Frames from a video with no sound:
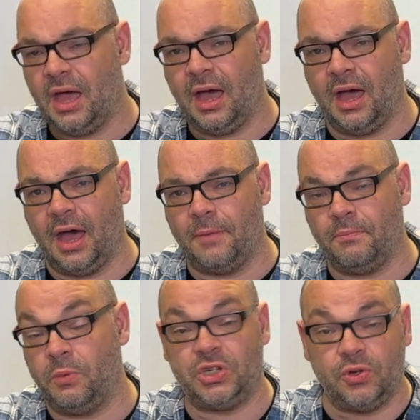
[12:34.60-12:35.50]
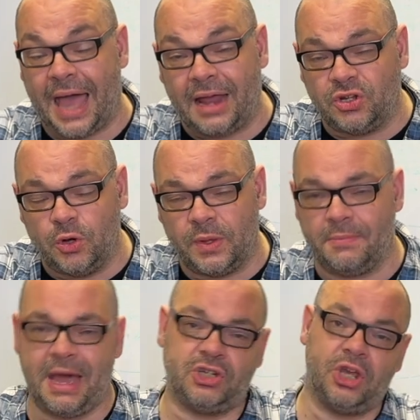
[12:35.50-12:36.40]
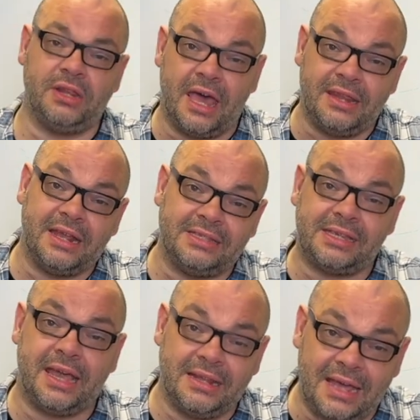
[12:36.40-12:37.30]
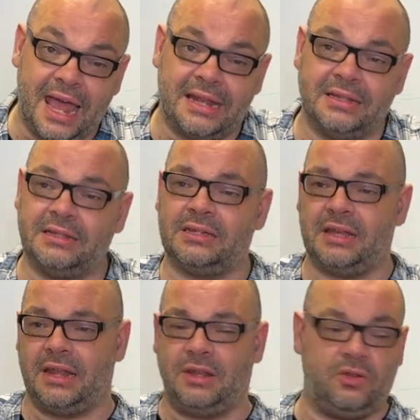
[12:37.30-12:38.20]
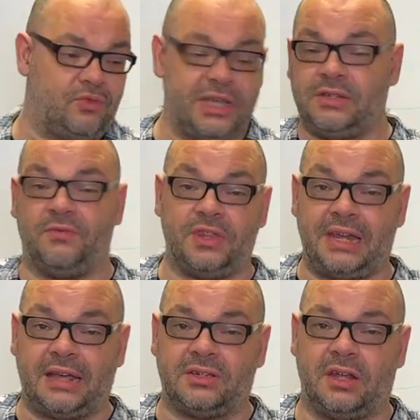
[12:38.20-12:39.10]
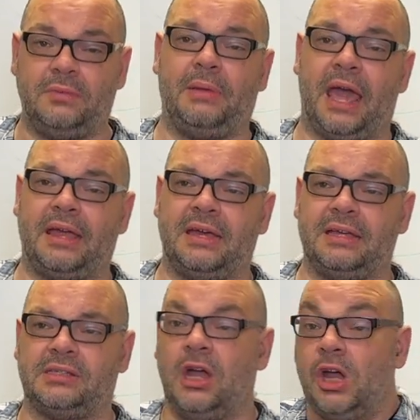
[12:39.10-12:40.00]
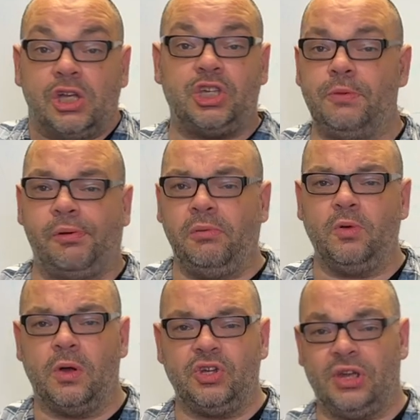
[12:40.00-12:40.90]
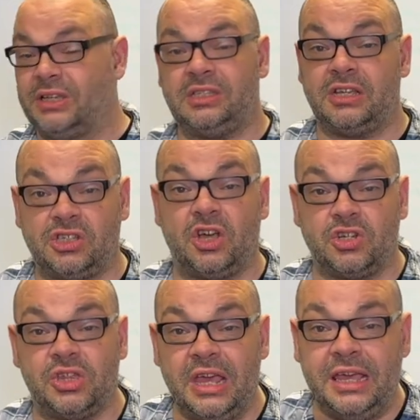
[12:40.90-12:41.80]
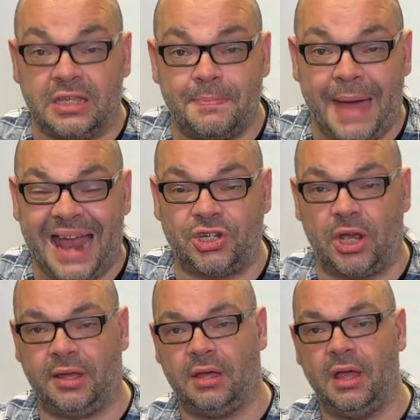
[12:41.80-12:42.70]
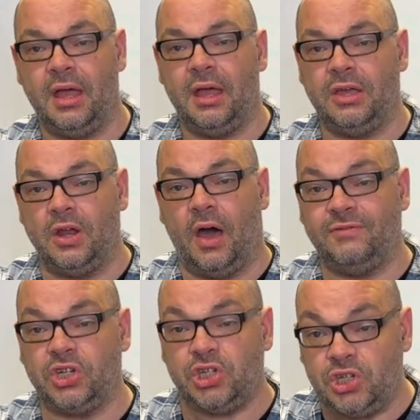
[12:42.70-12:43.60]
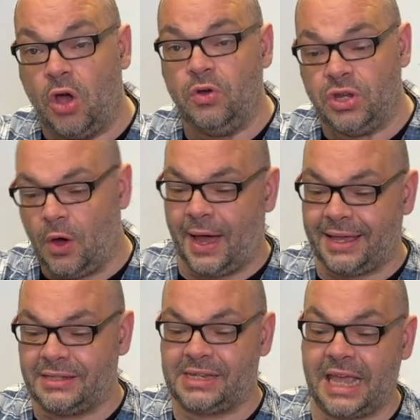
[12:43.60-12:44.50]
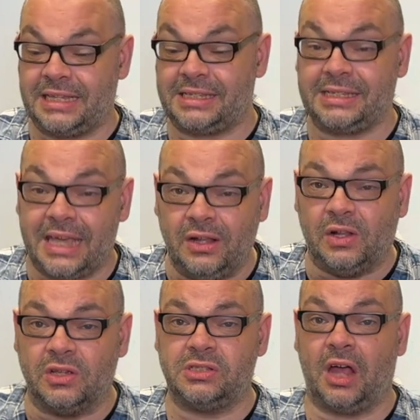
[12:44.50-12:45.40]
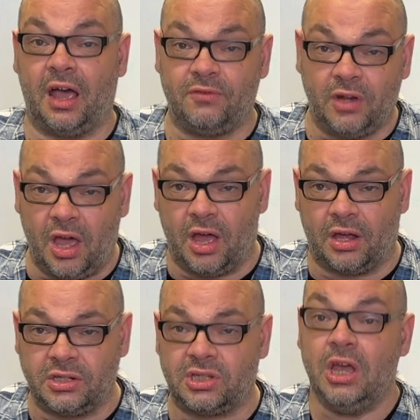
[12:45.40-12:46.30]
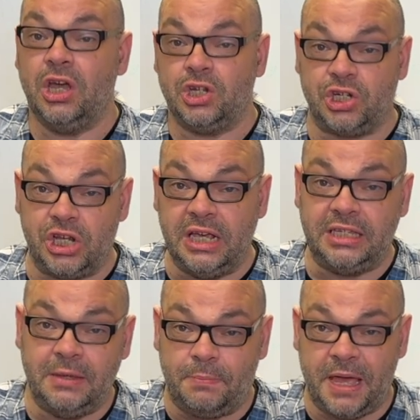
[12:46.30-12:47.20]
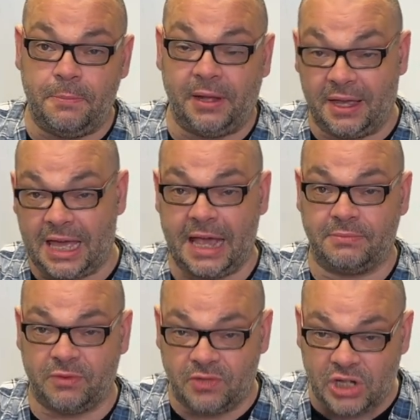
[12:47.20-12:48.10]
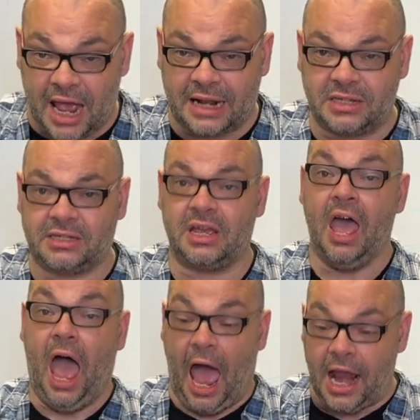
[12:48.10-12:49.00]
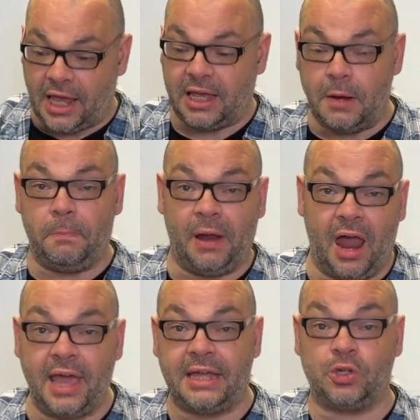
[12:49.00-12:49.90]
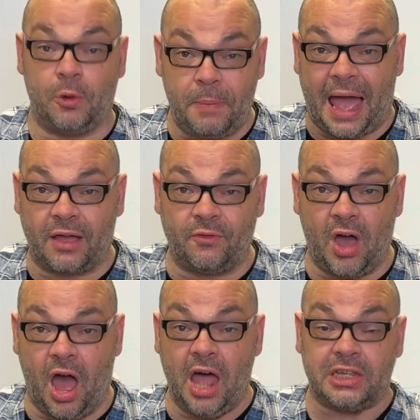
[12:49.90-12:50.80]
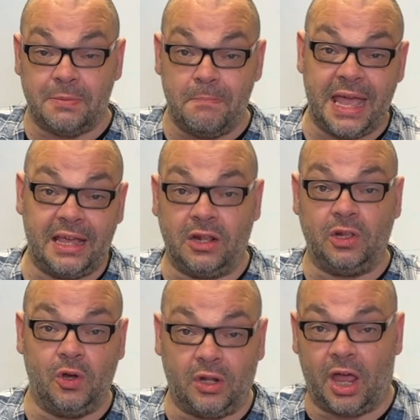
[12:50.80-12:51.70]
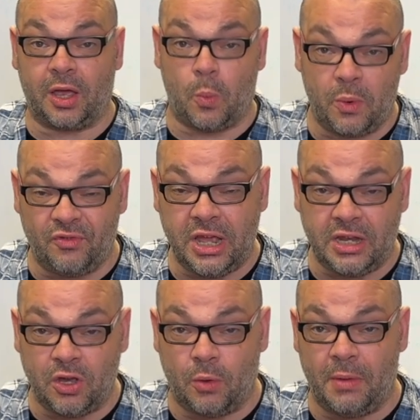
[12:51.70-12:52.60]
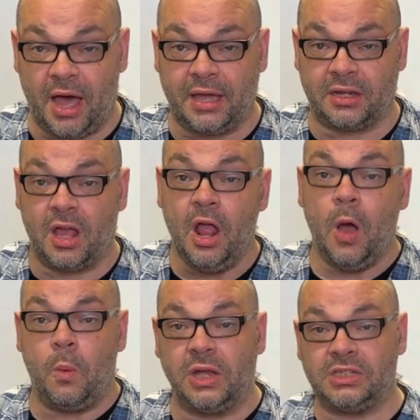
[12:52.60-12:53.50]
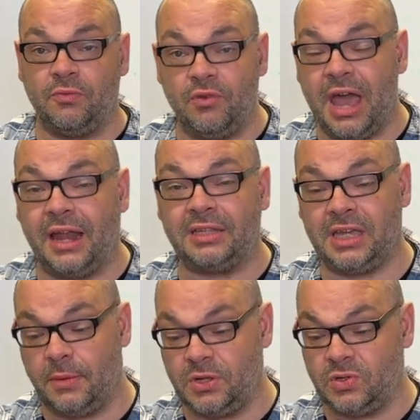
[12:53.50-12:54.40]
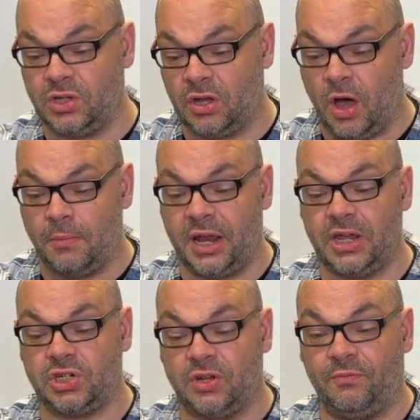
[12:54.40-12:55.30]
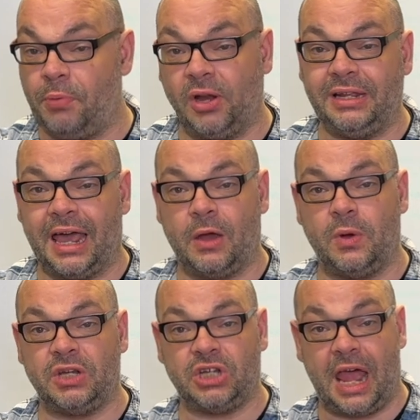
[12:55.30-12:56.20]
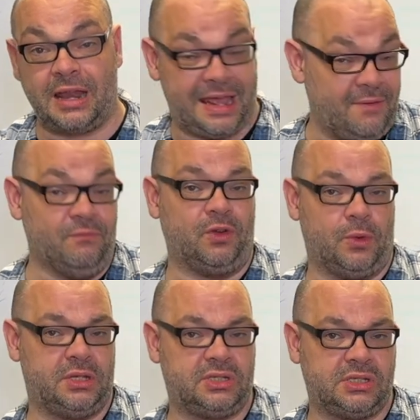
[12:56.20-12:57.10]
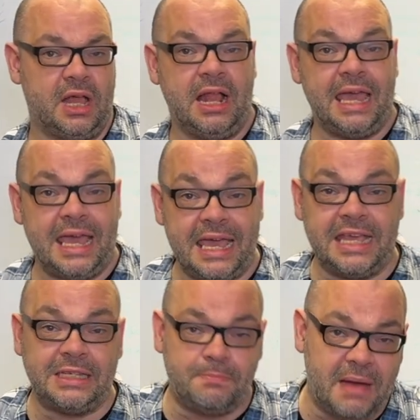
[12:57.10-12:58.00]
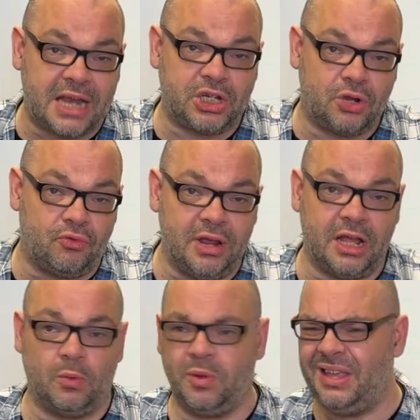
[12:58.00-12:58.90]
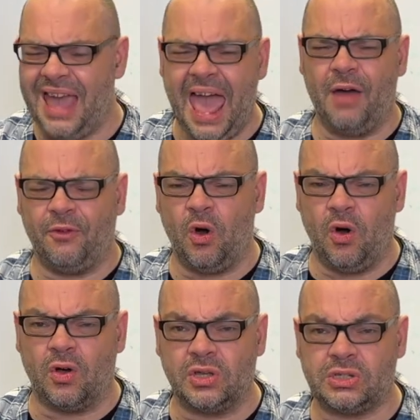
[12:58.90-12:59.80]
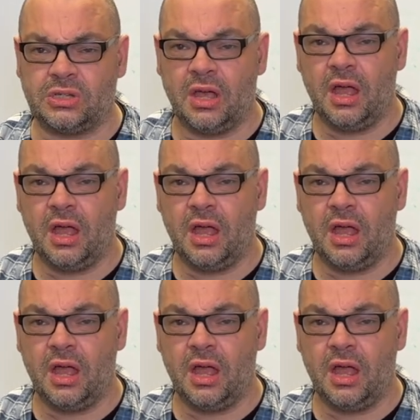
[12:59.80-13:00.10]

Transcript: um, which you can do with Imagine, and then say at the end, and then the reason for the deck turning blank is, so you're probably wondering, is there such thing as magic? You know, I've just shown you how I can take skills that I've learned cheating people at games of chance and I can apply it to a pack of cards and make it look like I'm reading your mind, whilst in reality, I'm using a combination of body language and influence. Is magic real? Well, yeah, of course.